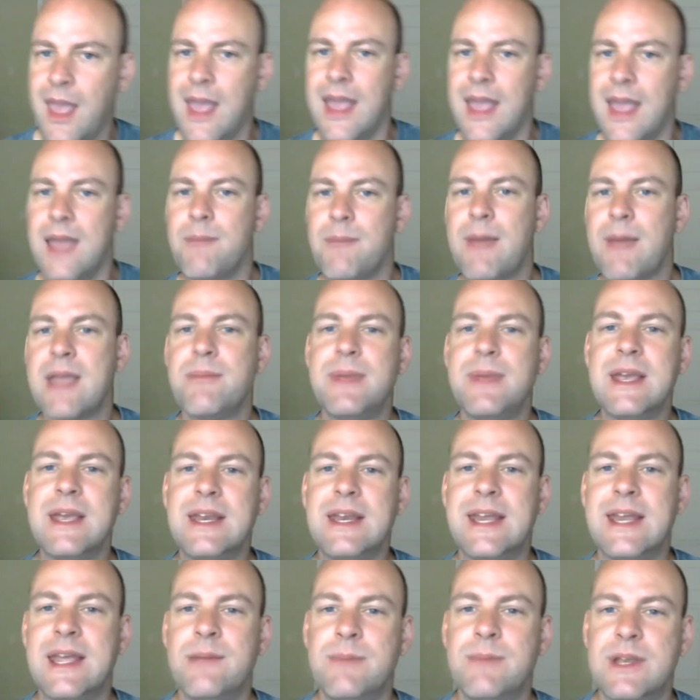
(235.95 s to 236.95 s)
It might be an
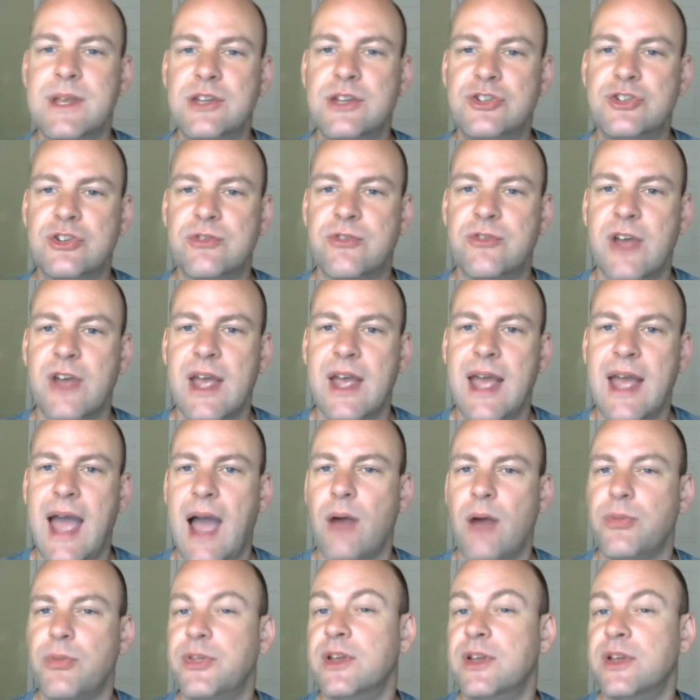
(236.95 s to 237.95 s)
image of
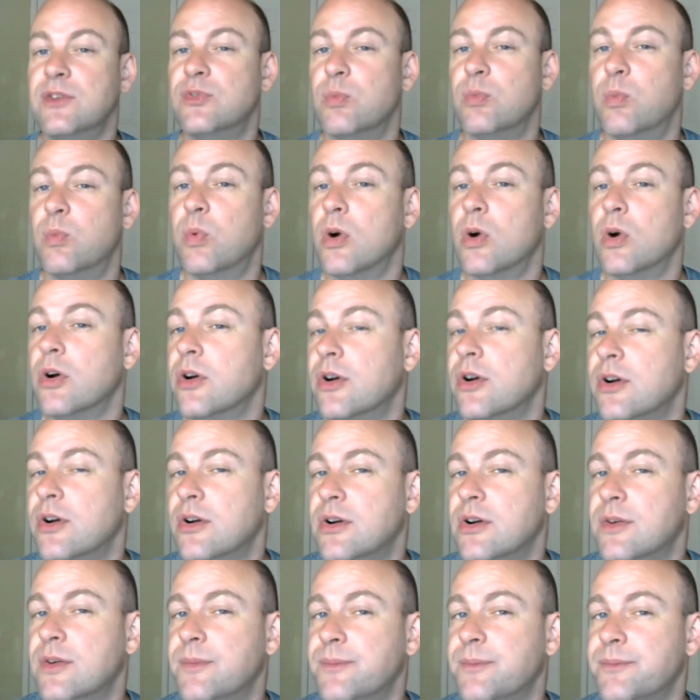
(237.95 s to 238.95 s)
how things
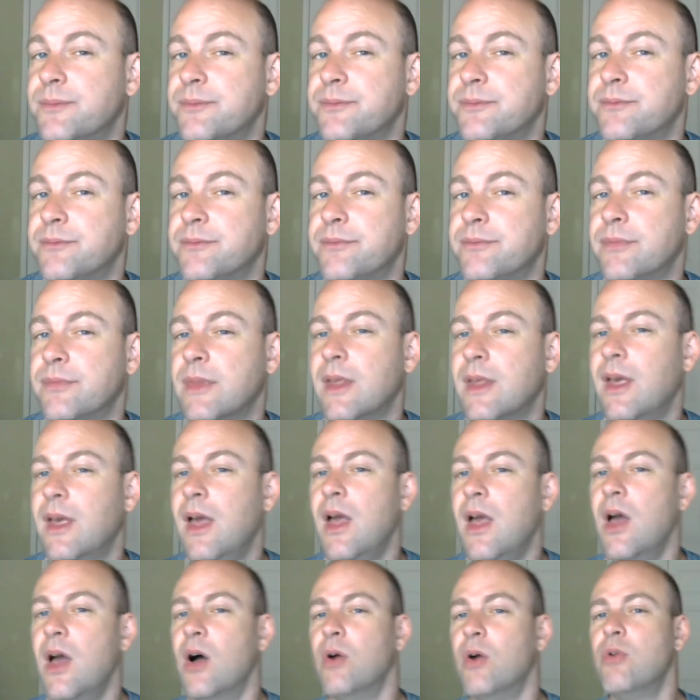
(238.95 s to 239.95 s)
were,
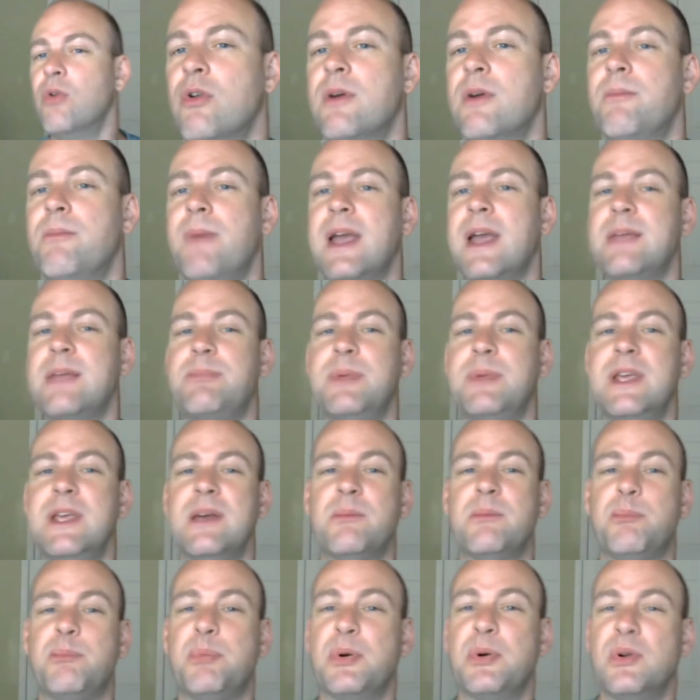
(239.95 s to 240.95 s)
or might be
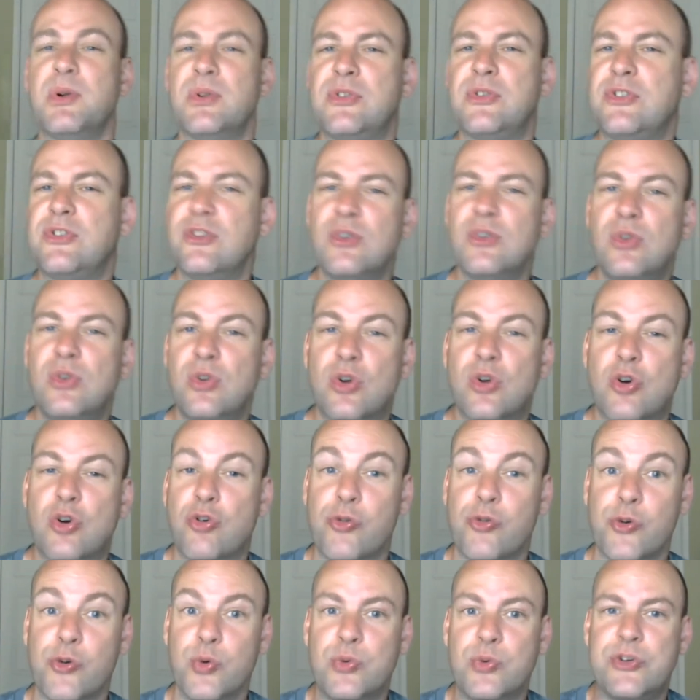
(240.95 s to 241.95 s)
a personal
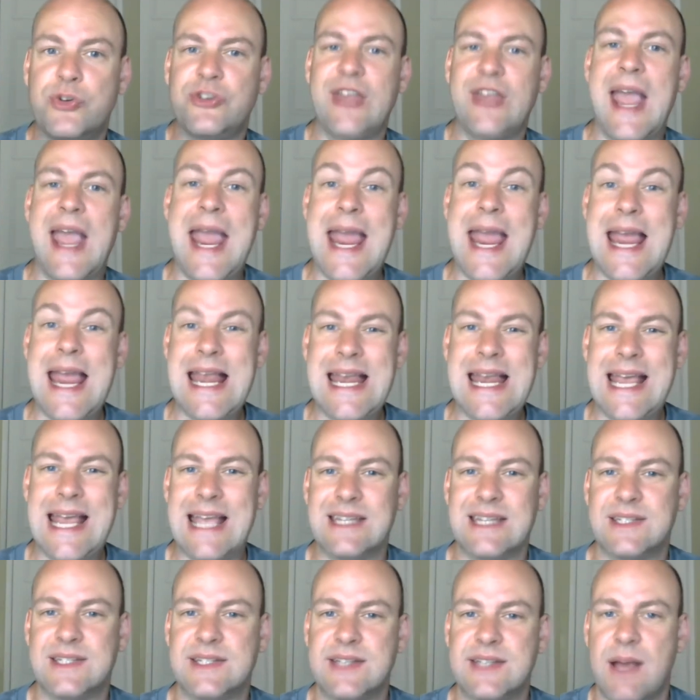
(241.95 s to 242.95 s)
crusade
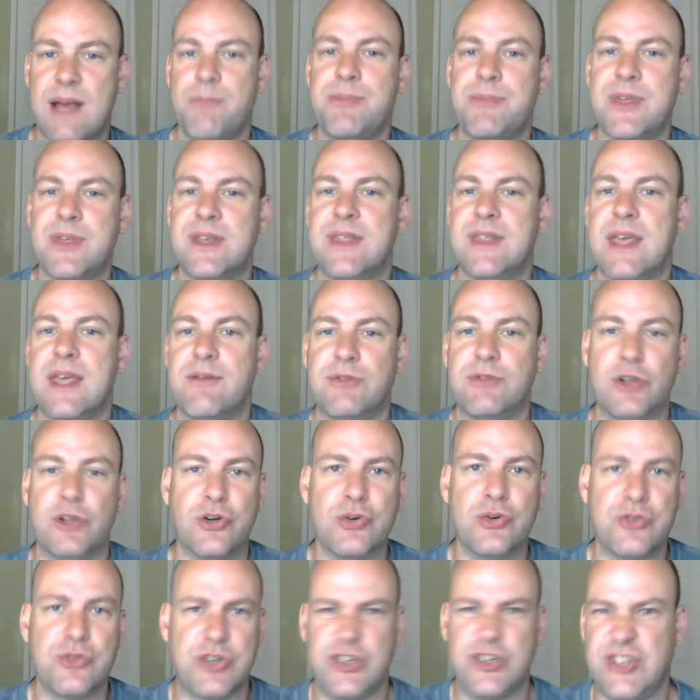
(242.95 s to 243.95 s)
against something they've
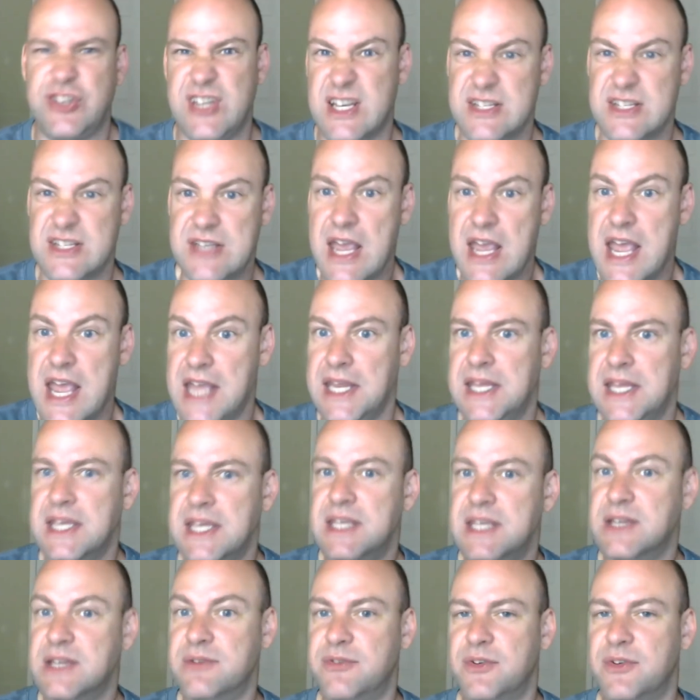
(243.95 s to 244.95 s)
learned to see as
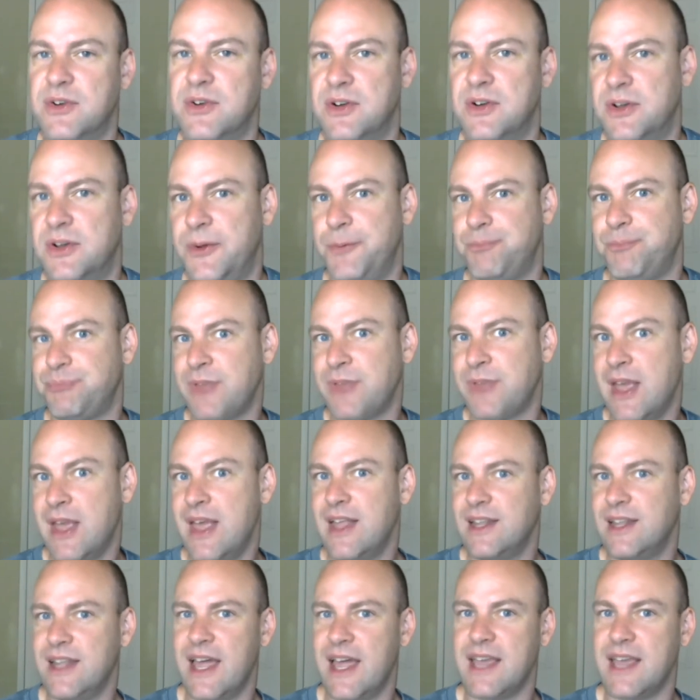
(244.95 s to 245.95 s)
evil,
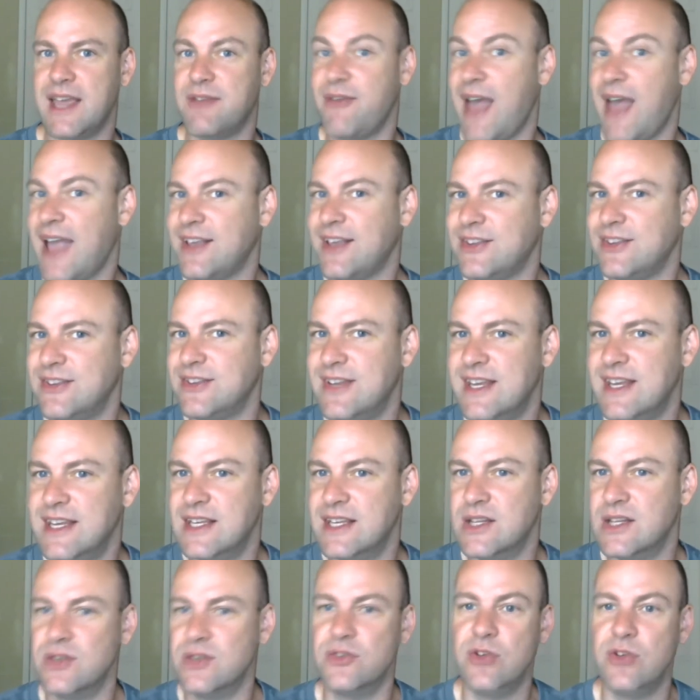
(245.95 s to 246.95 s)
like
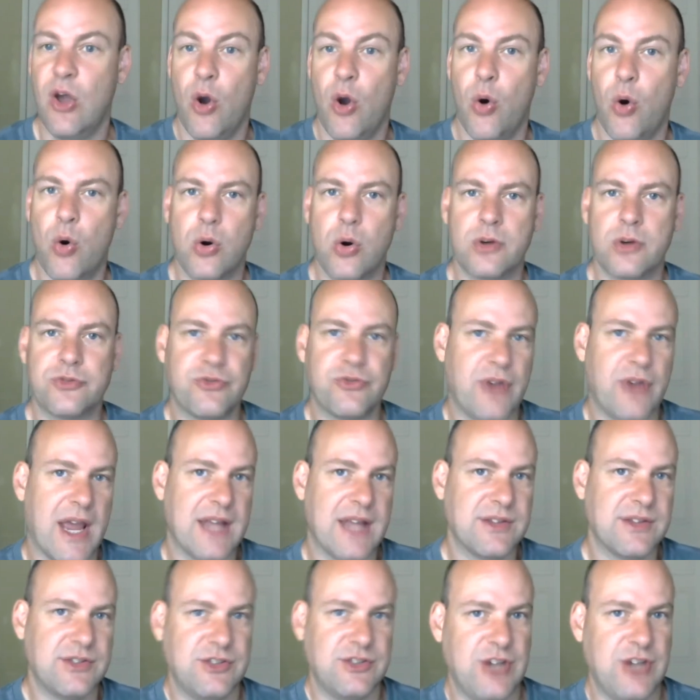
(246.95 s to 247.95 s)
vaccines or
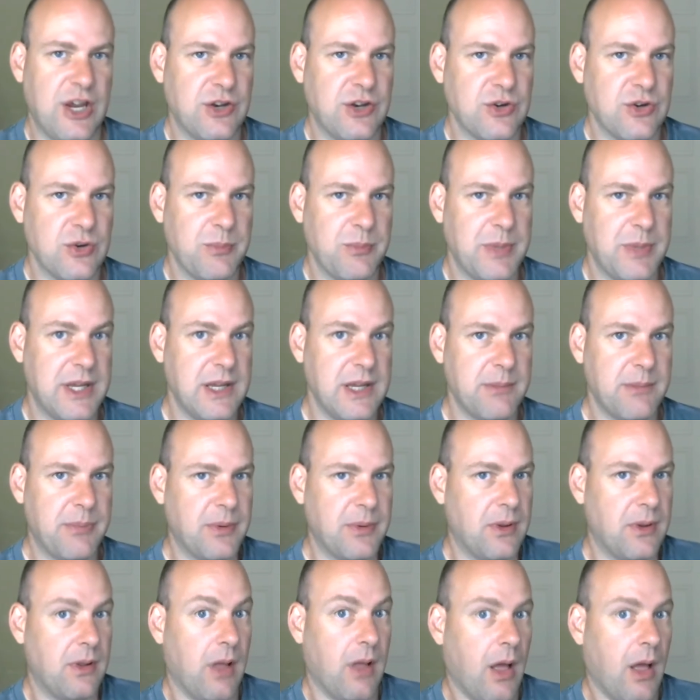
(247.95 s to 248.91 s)
transgender people.